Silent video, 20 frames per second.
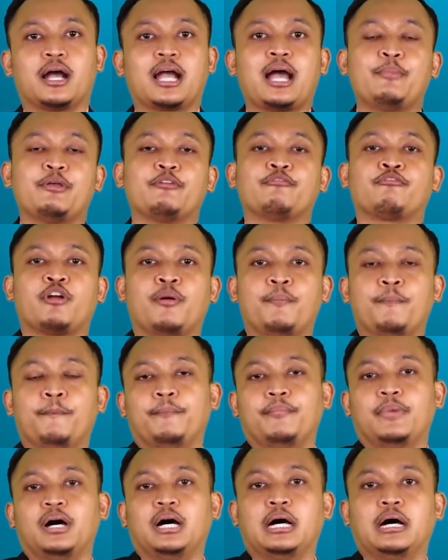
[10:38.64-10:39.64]
coming
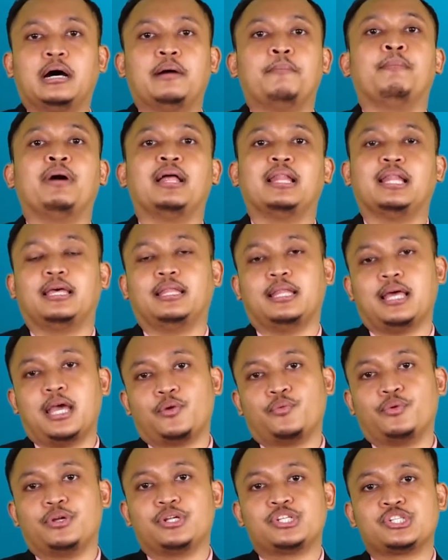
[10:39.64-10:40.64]
from Malay
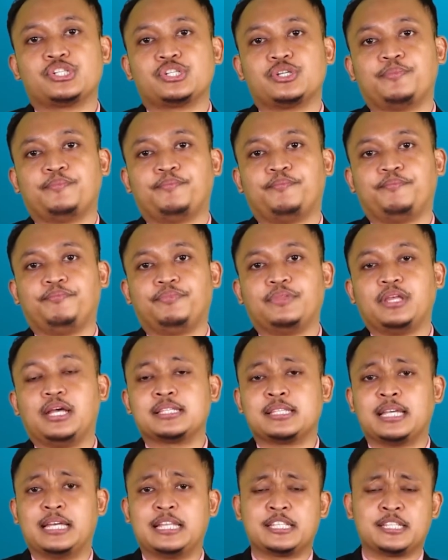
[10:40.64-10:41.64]
language.
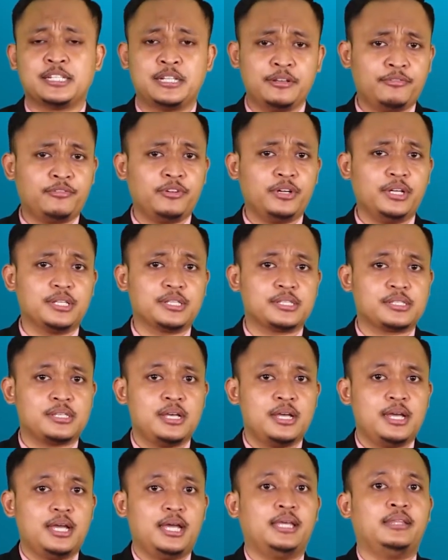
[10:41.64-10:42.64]
So it's different
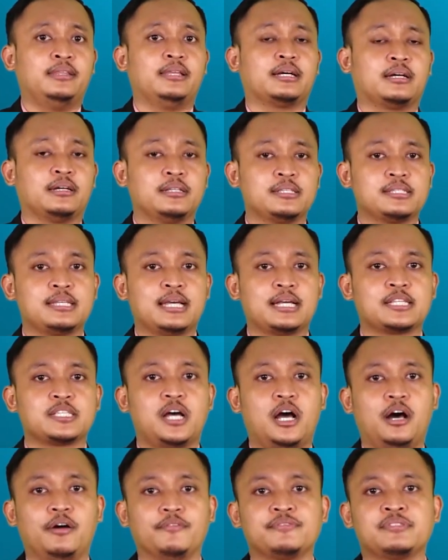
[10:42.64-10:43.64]
in the context
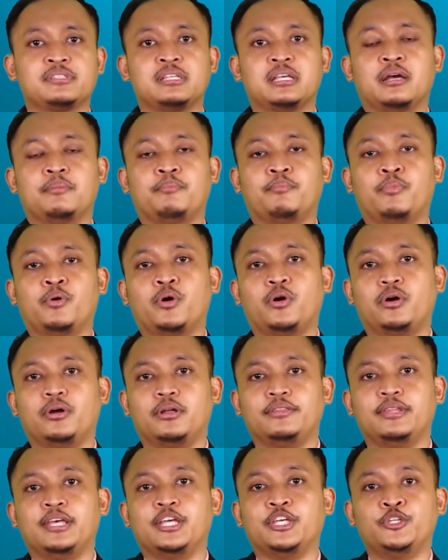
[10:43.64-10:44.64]
of
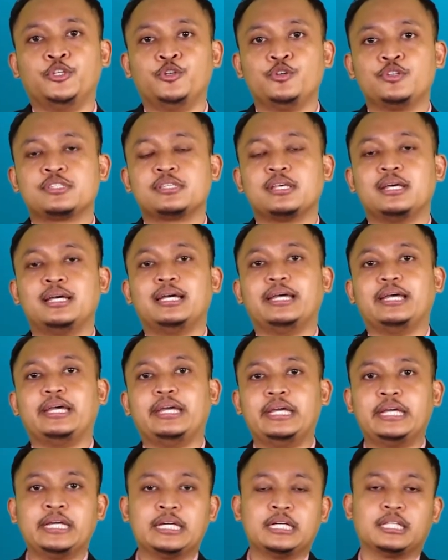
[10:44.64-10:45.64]
Singapore. They use
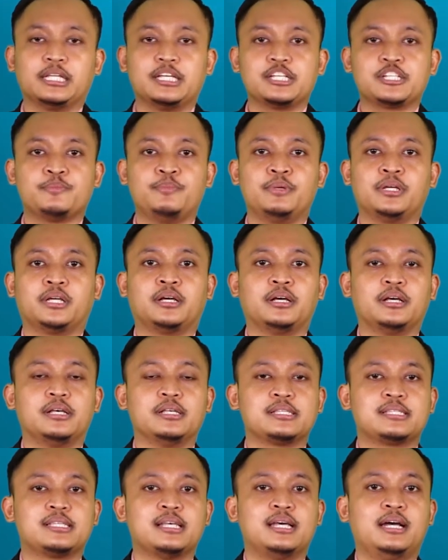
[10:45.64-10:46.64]
English
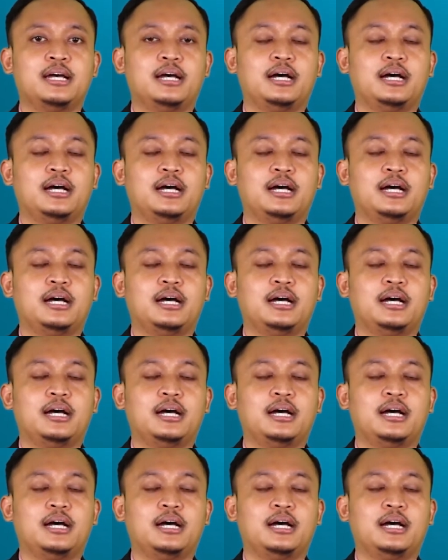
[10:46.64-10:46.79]
because